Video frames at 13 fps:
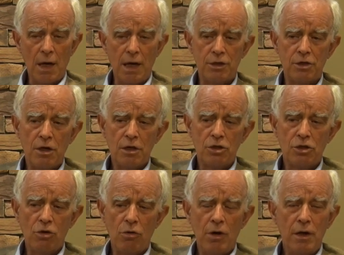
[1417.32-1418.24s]
And
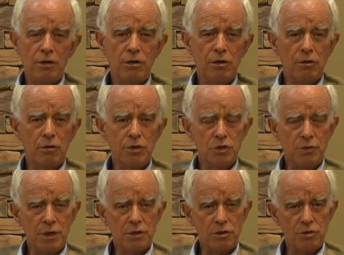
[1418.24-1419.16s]
so the
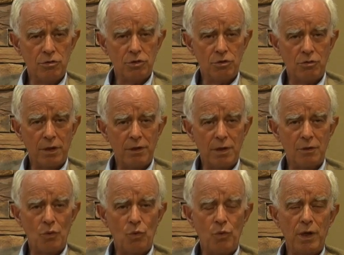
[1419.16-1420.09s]
consequences also are
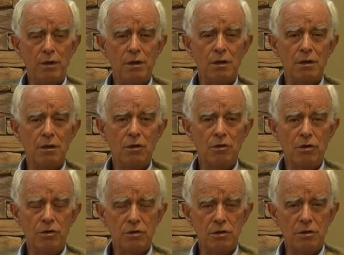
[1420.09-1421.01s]
that when
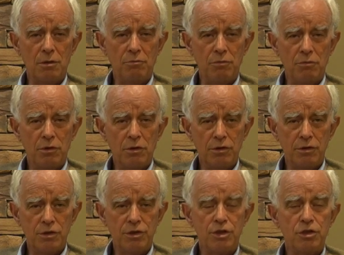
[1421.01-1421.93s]
the
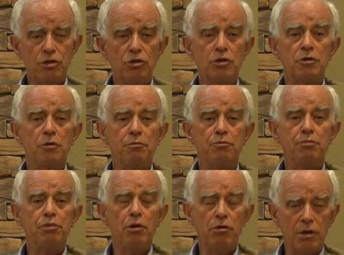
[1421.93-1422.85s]
consciousness is not
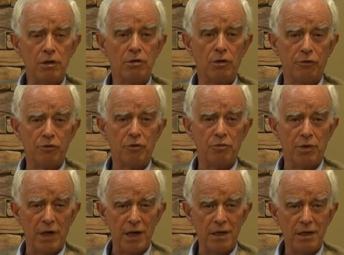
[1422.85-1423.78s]
a product of the
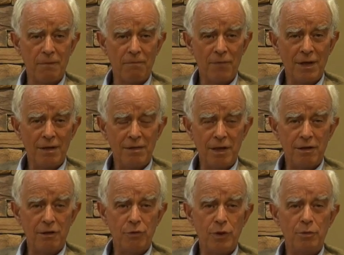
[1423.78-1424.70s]
brain, then
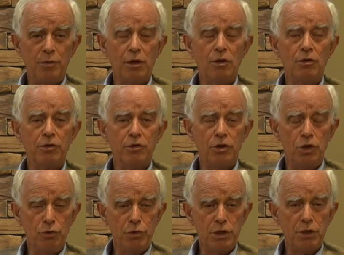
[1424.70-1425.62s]
there will be a
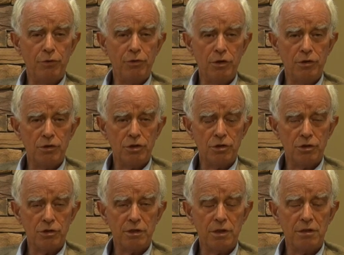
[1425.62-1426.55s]
continuity of
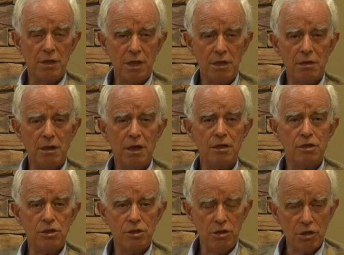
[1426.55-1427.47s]
consciousness, and death as
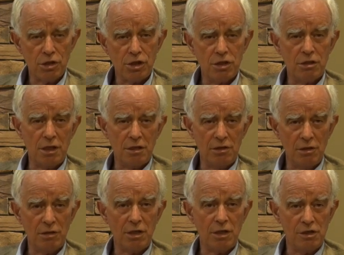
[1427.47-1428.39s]
such does
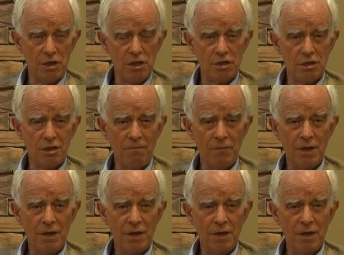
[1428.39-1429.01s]
not exist.